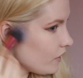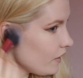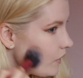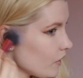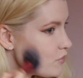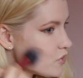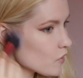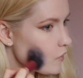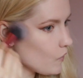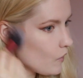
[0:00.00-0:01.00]
And I'm just
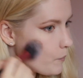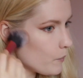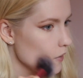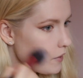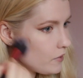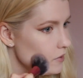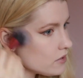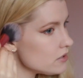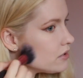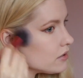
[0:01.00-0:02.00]
gonna apply
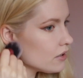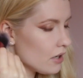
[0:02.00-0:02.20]
this